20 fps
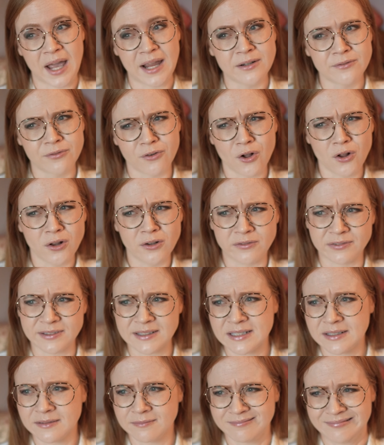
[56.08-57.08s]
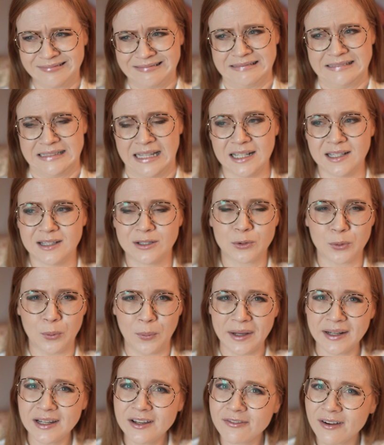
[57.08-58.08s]
involved like
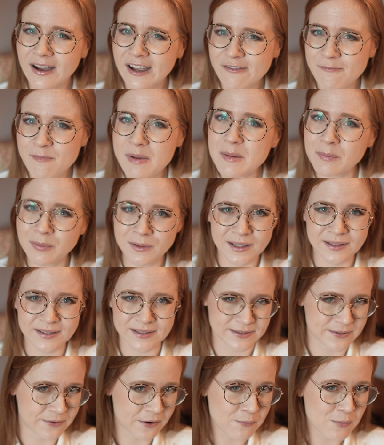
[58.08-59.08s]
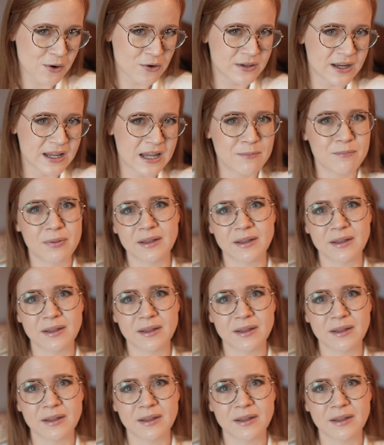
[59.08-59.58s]
25 people at the ceremony,